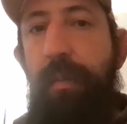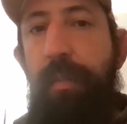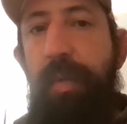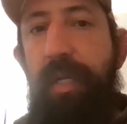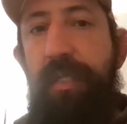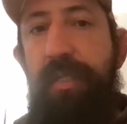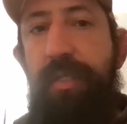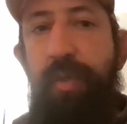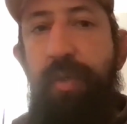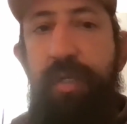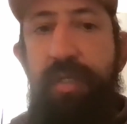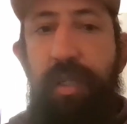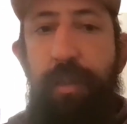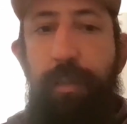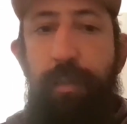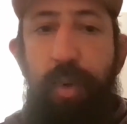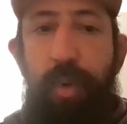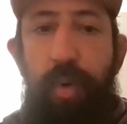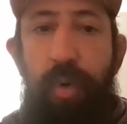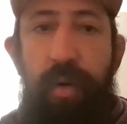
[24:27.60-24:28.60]
Yeah, But as soon as
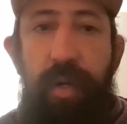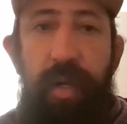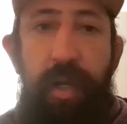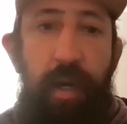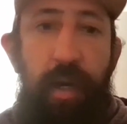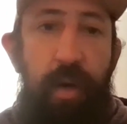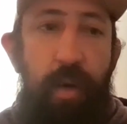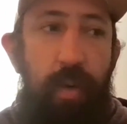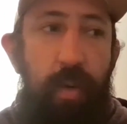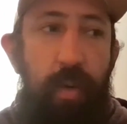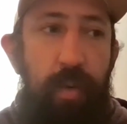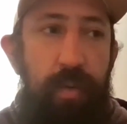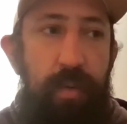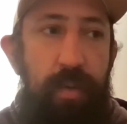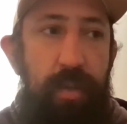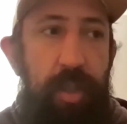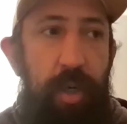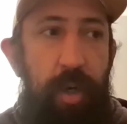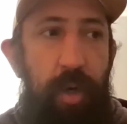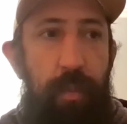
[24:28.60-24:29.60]
Liborio
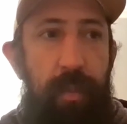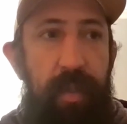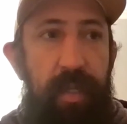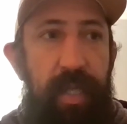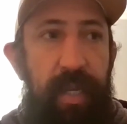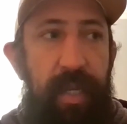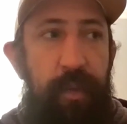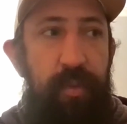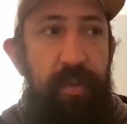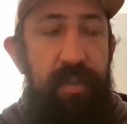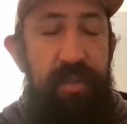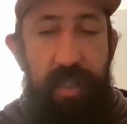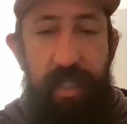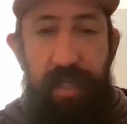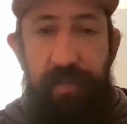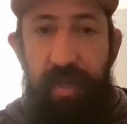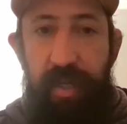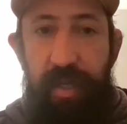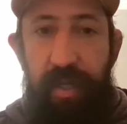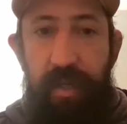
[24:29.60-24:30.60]
told me that he was
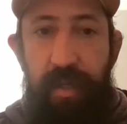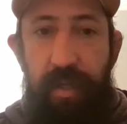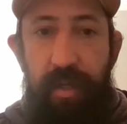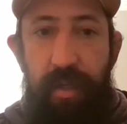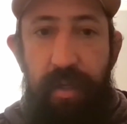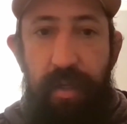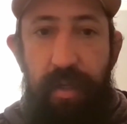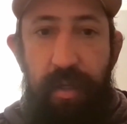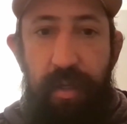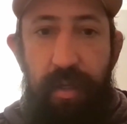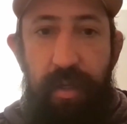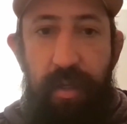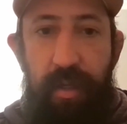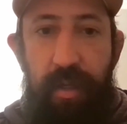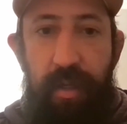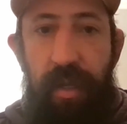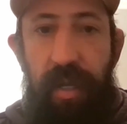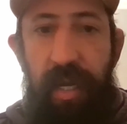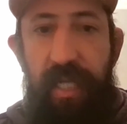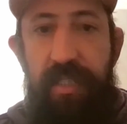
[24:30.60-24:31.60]
leaving,
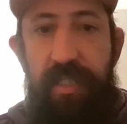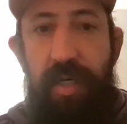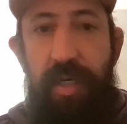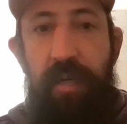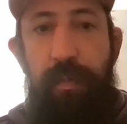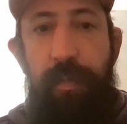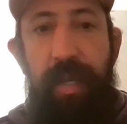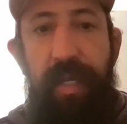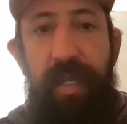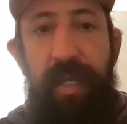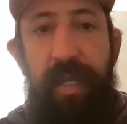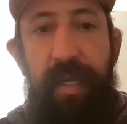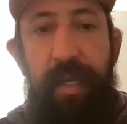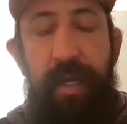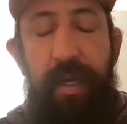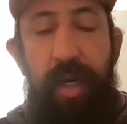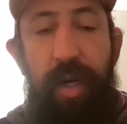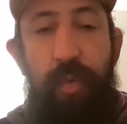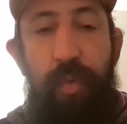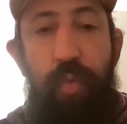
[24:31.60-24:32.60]
I started
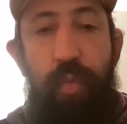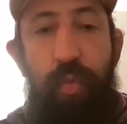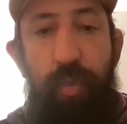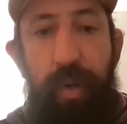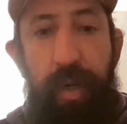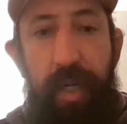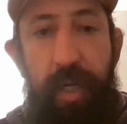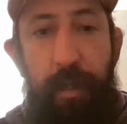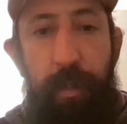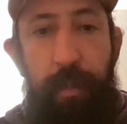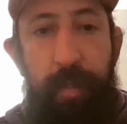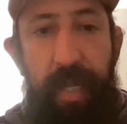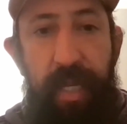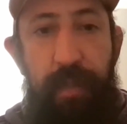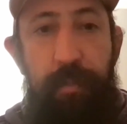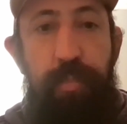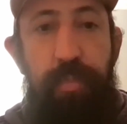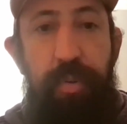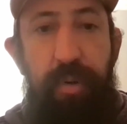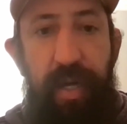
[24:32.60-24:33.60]
making a, a real
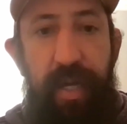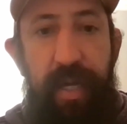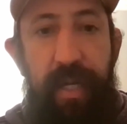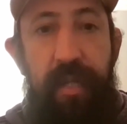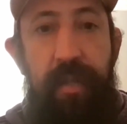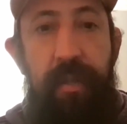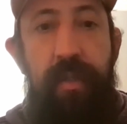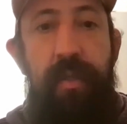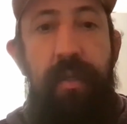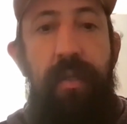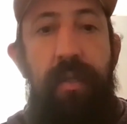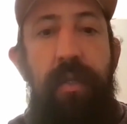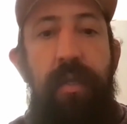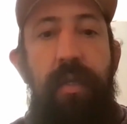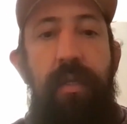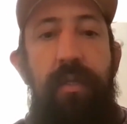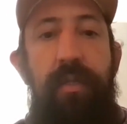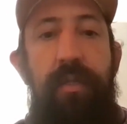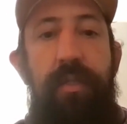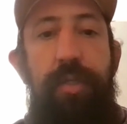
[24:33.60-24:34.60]
big plan
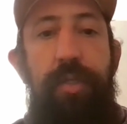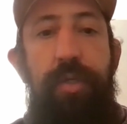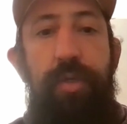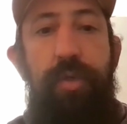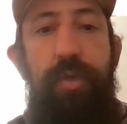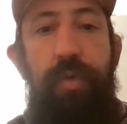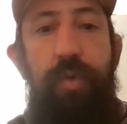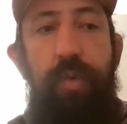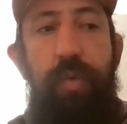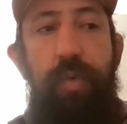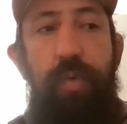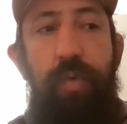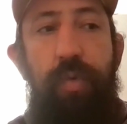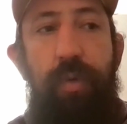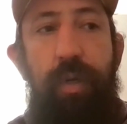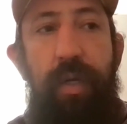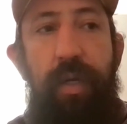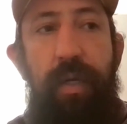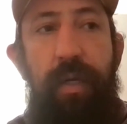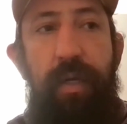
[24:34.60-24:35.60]
to
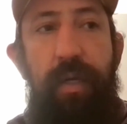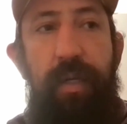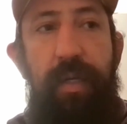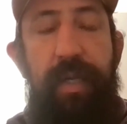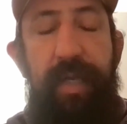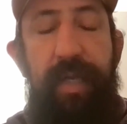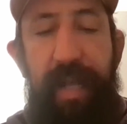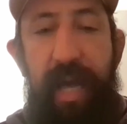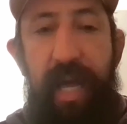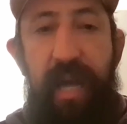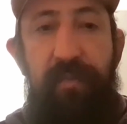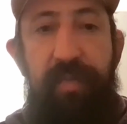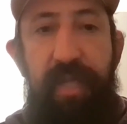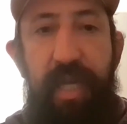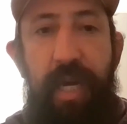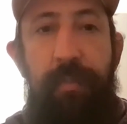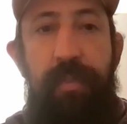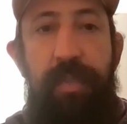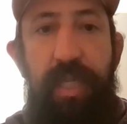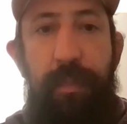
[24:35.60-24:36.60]
get out of
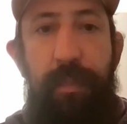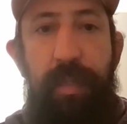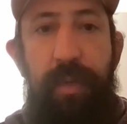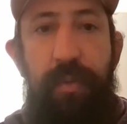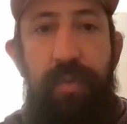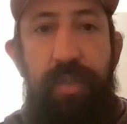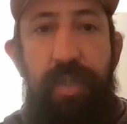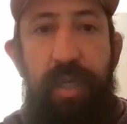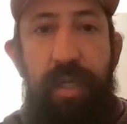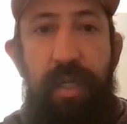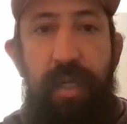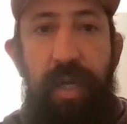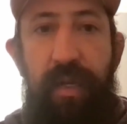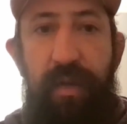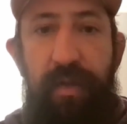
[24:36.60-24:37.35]
top team. It was gonna.